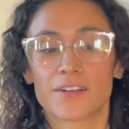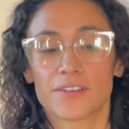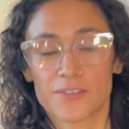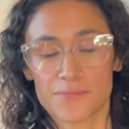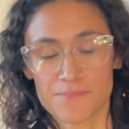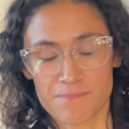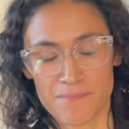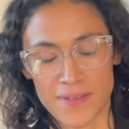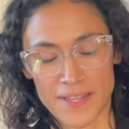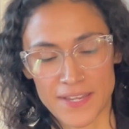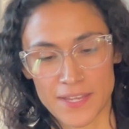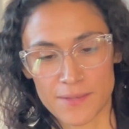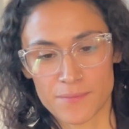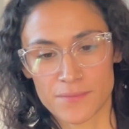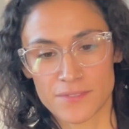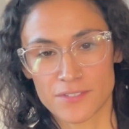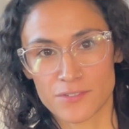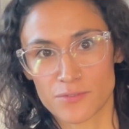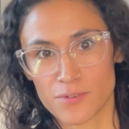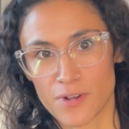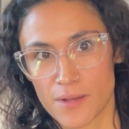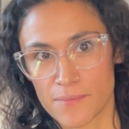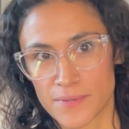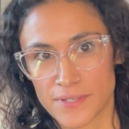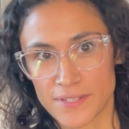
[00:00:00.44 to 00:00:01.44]
My name is
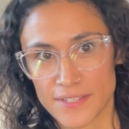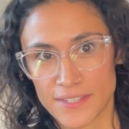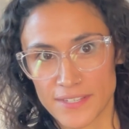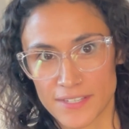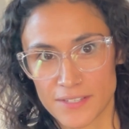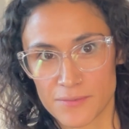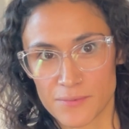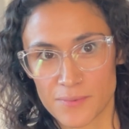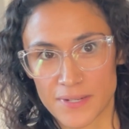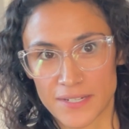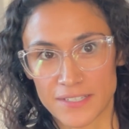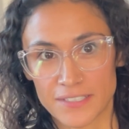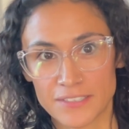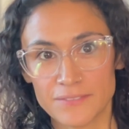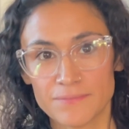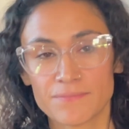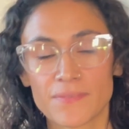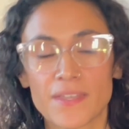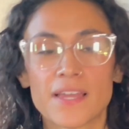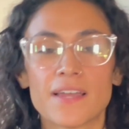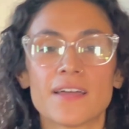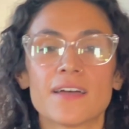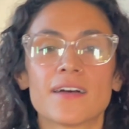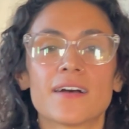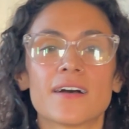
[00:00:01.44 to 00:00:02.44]
Robyn Kidwell.
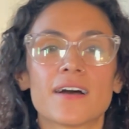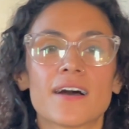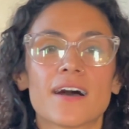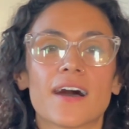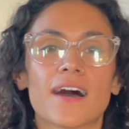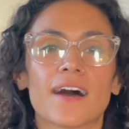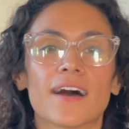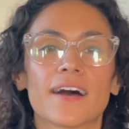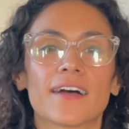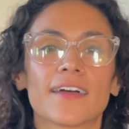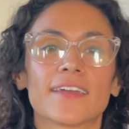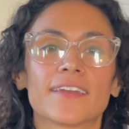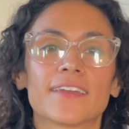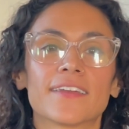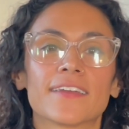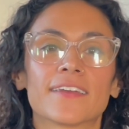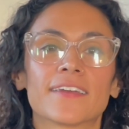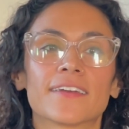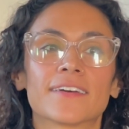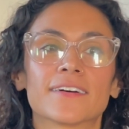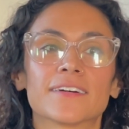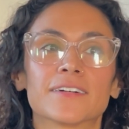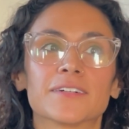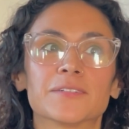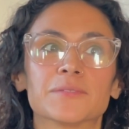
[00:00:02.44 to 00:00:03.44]

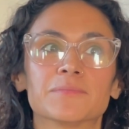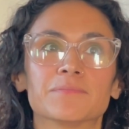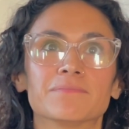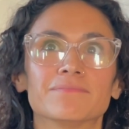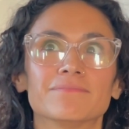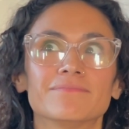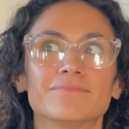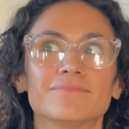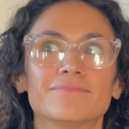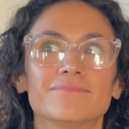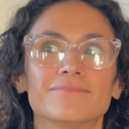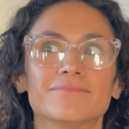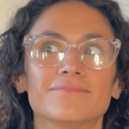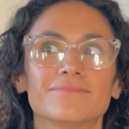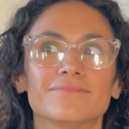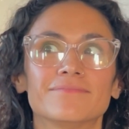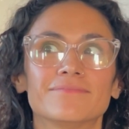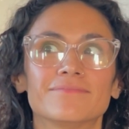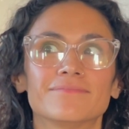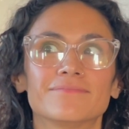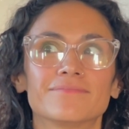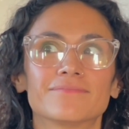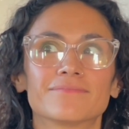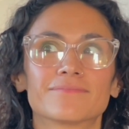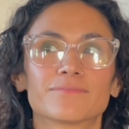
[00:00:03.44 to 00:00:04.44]
I'm
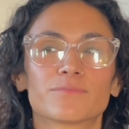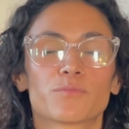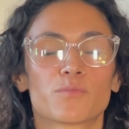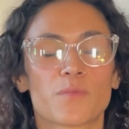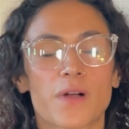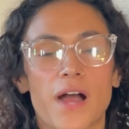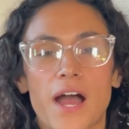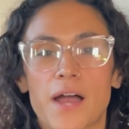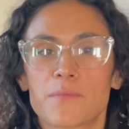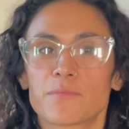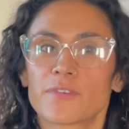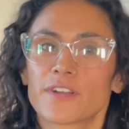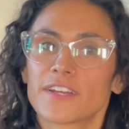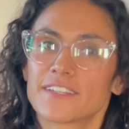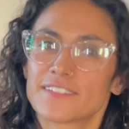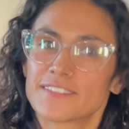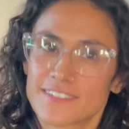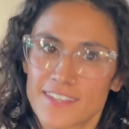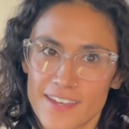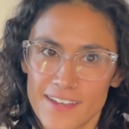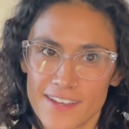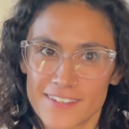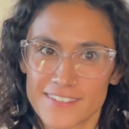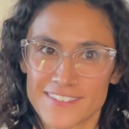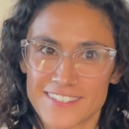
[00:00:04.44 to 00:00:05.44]
Ray's
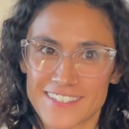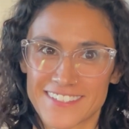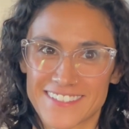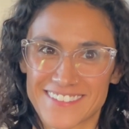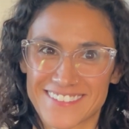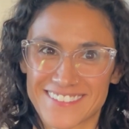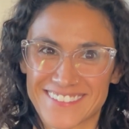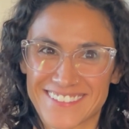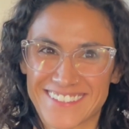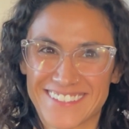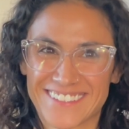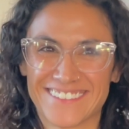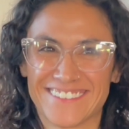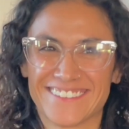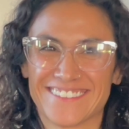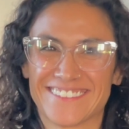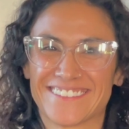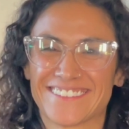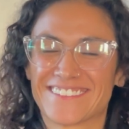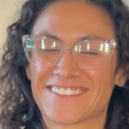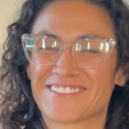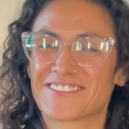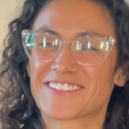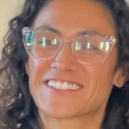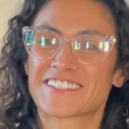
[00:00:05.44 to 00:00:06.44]
cousin,
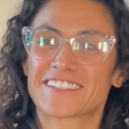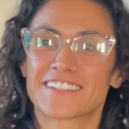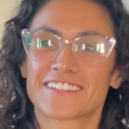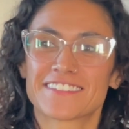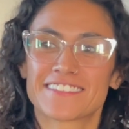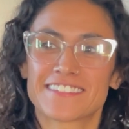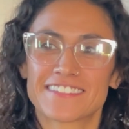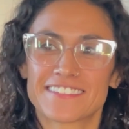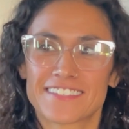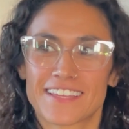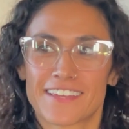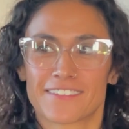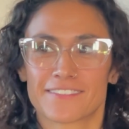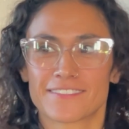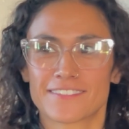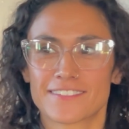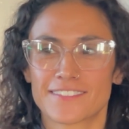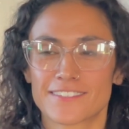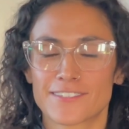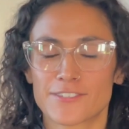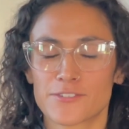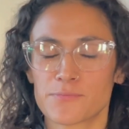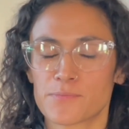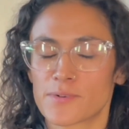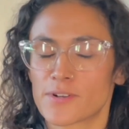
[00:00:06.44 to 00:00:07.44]
which doesn't sound
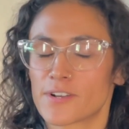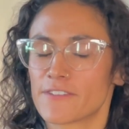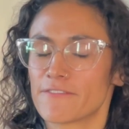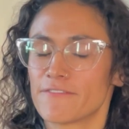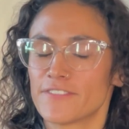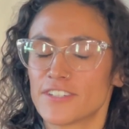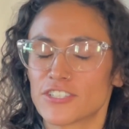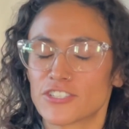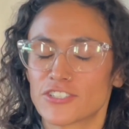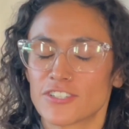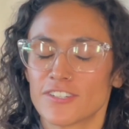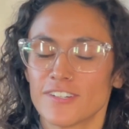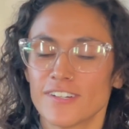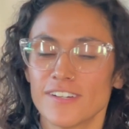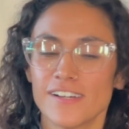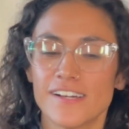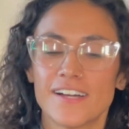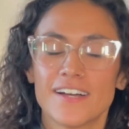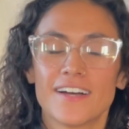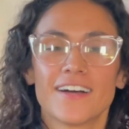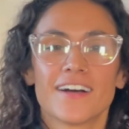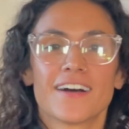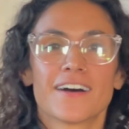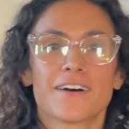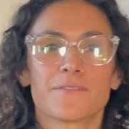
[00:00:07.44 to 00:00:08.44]
super official,
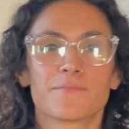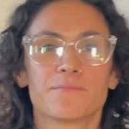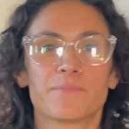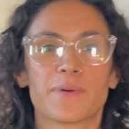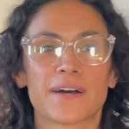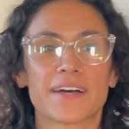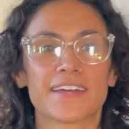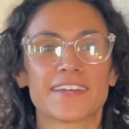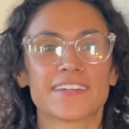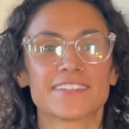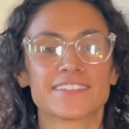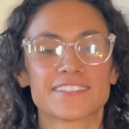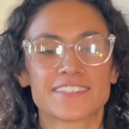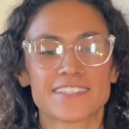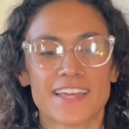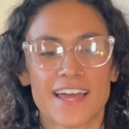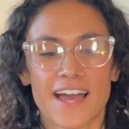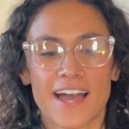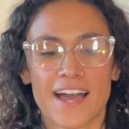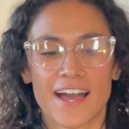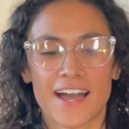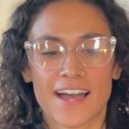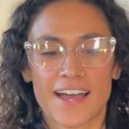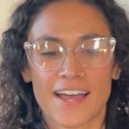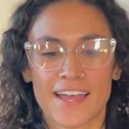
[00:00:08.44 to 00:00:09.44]
but
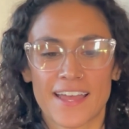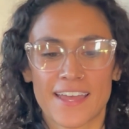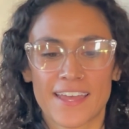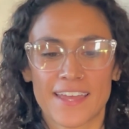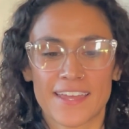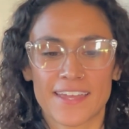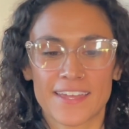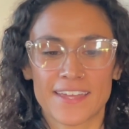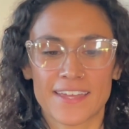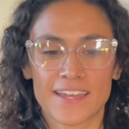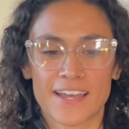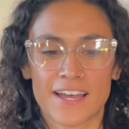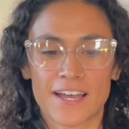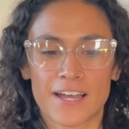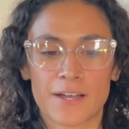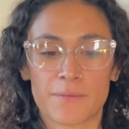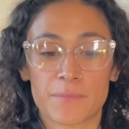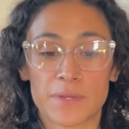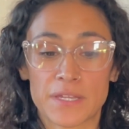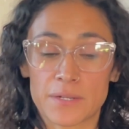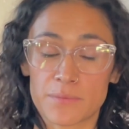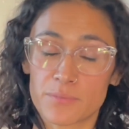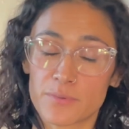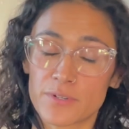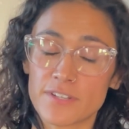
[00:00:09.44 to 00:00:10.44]
I,
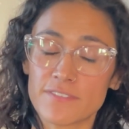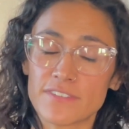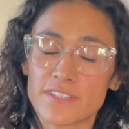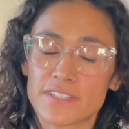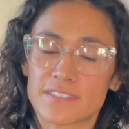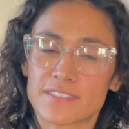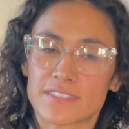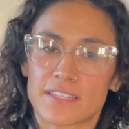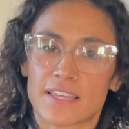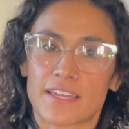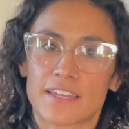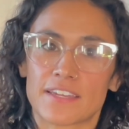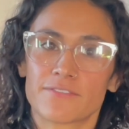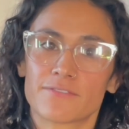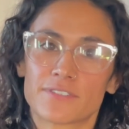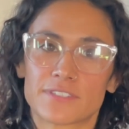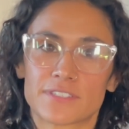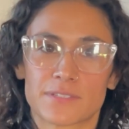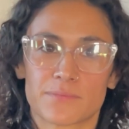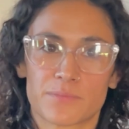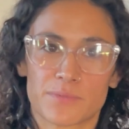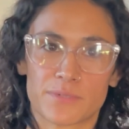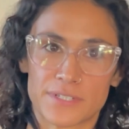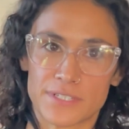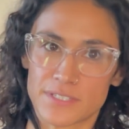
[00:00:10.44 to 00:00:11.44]
in a previous life, was a
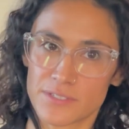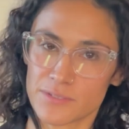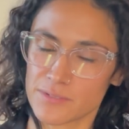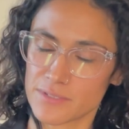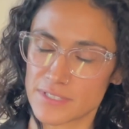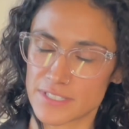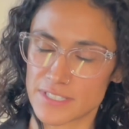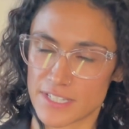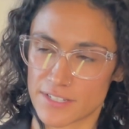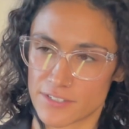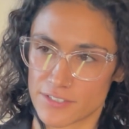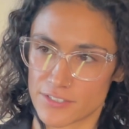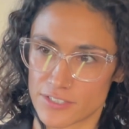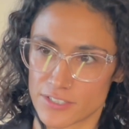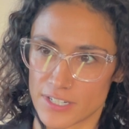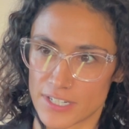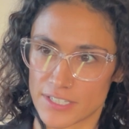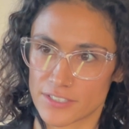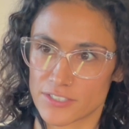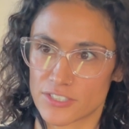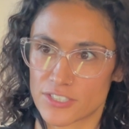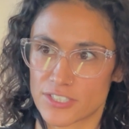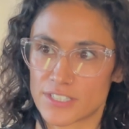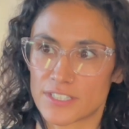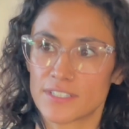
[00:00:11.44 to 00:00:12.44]
preschool center
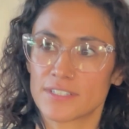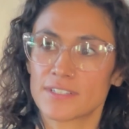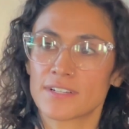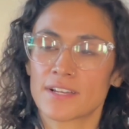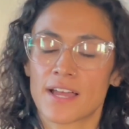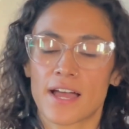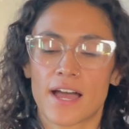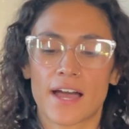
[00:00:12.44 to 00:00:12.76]
director.